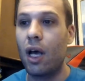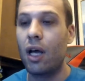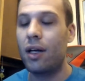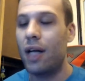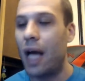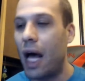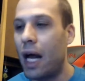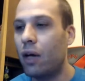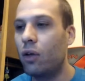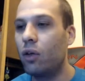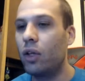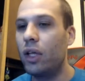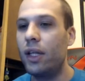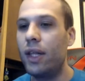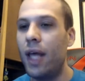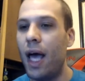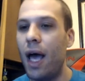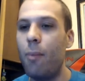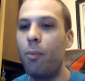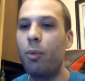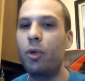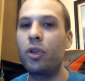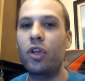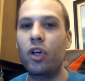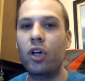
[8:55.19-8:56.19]
Not only
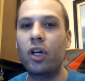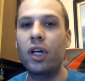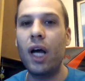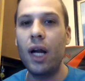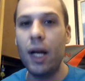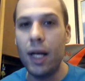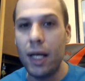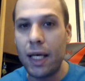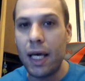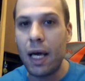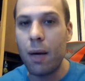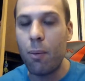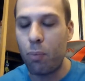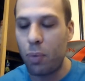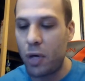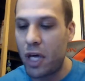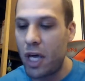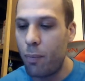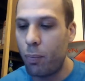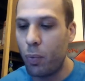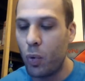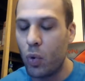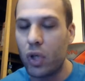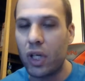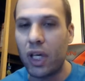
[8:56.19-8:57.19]
that, but they're going to get
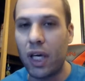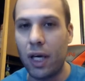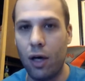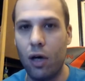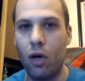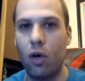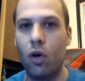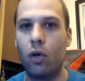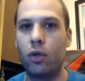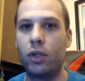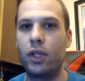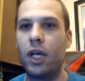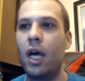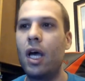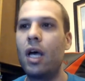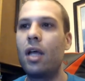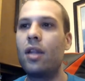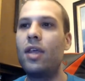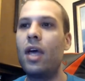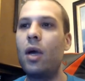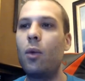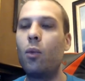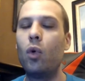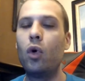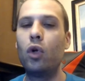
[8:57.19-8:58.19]
people killed.
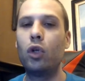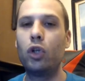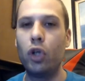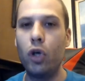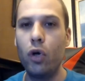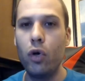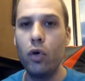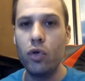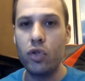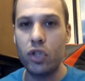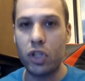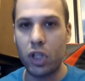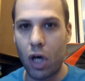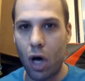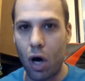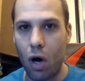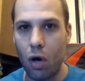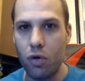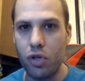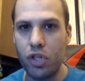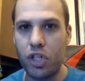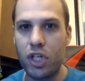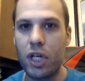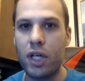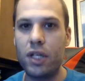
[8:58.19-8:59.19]
They will lose
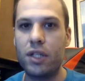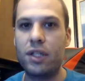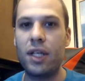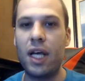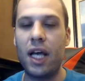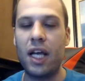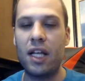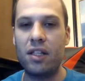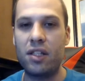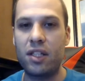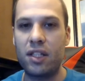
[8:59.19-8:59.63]
coaches and